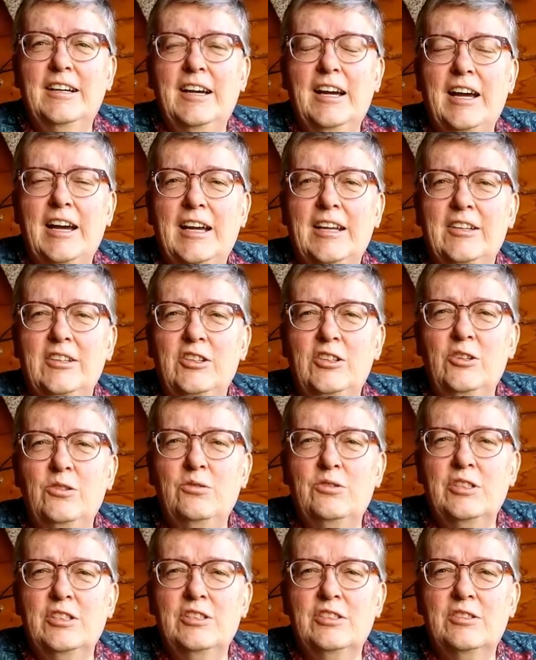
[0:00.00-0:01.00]
and
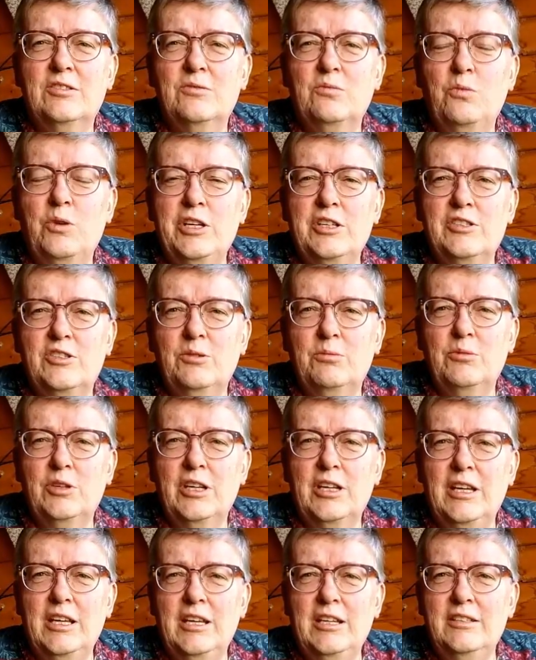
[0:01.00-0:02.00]
uses wisdom that
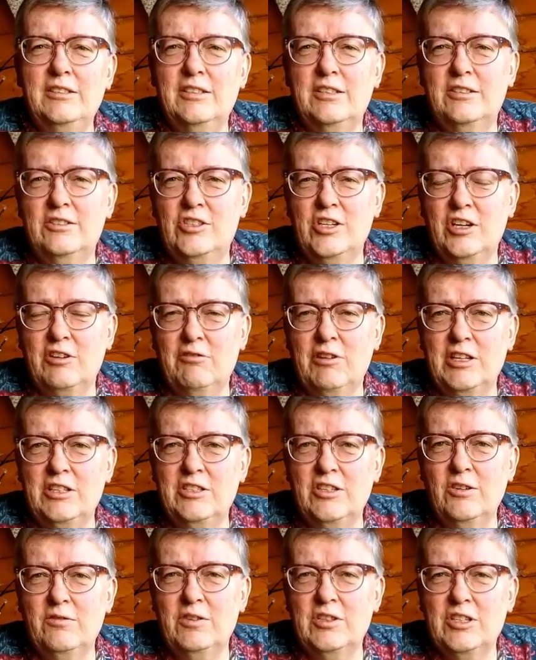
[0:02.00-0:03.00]
he's
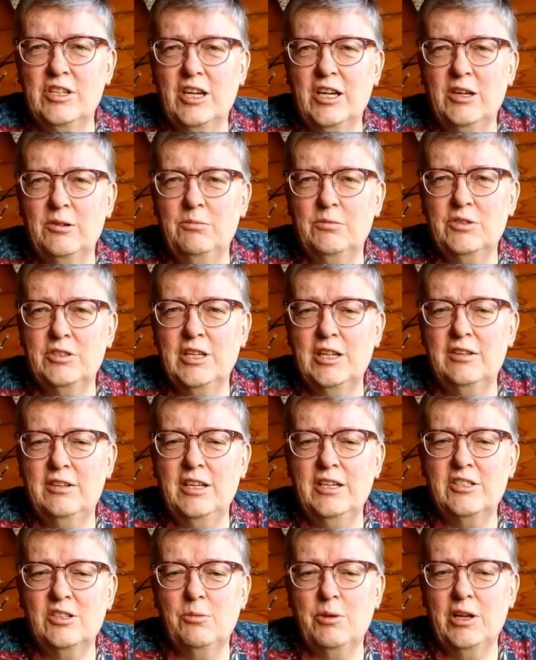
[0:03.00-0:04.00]
generated over time, said
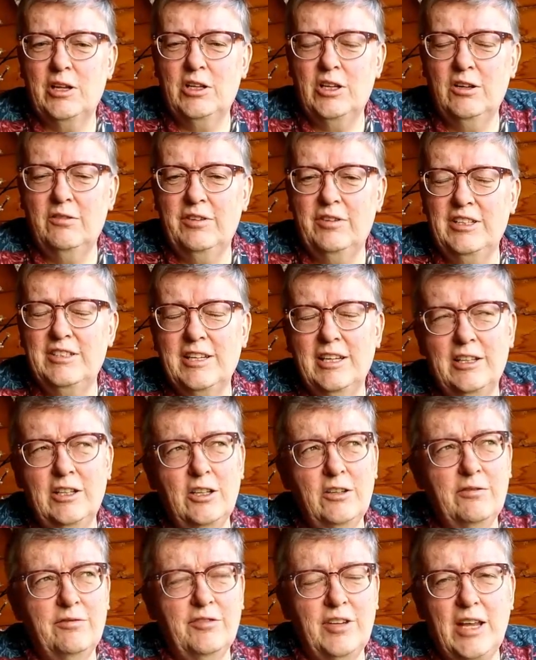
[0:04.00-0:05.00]
this about love. He said,
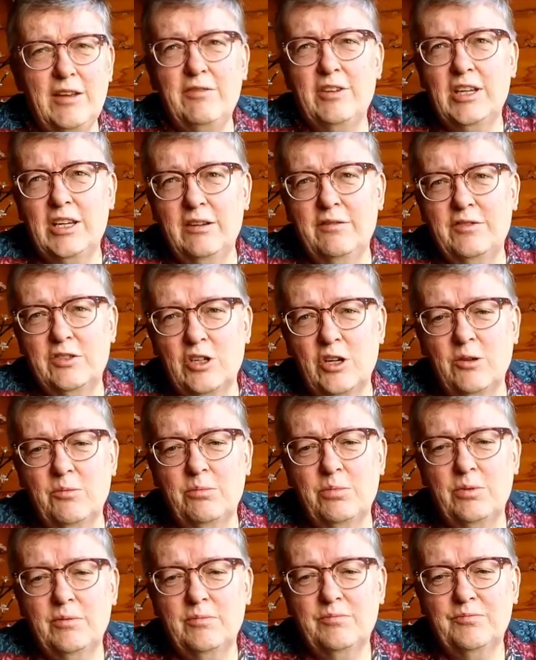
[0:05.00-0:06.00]
love never gives up.
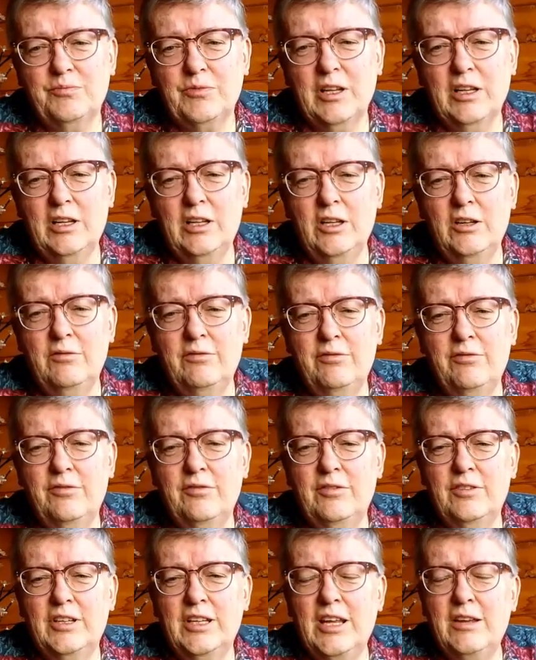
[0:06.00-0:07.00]
Love
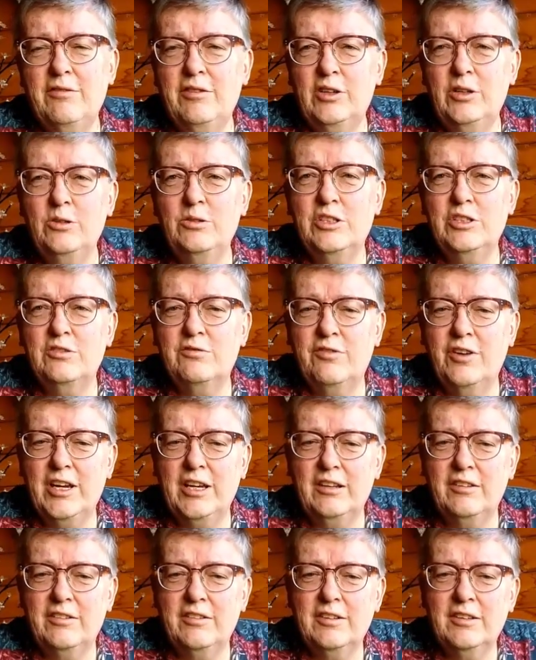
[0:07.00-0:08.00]
never loses
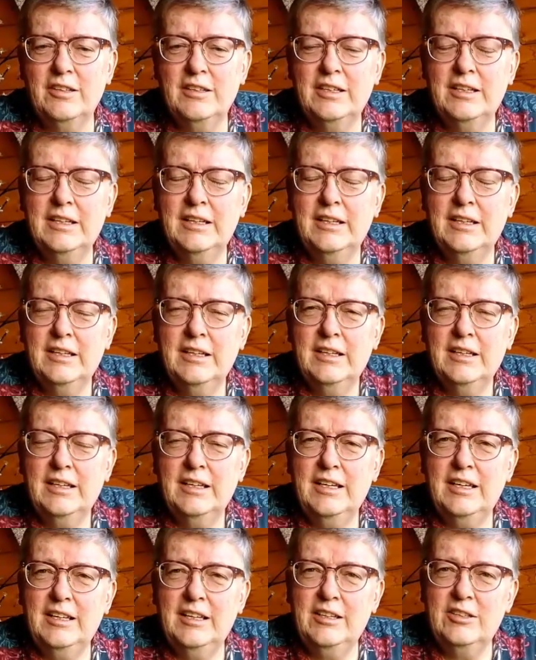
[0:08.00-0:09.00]
faith.
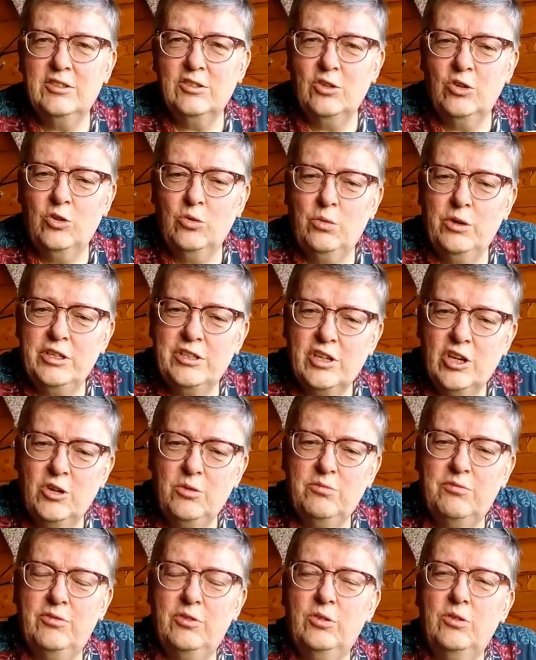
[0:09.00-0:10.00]
It is always
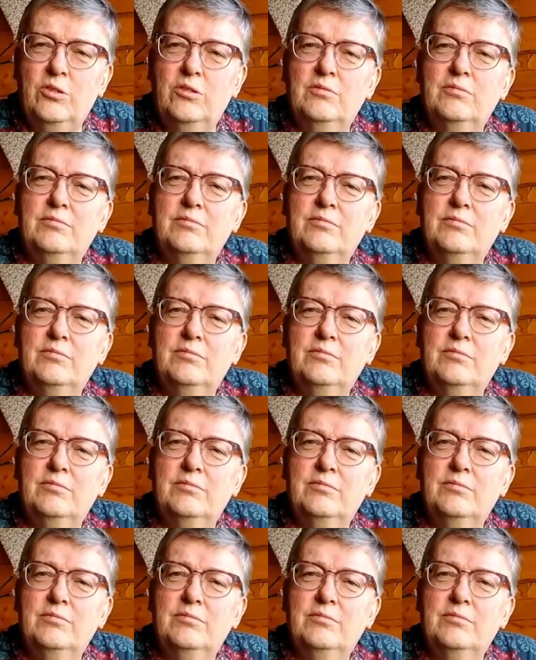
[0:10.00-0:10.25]
hopeful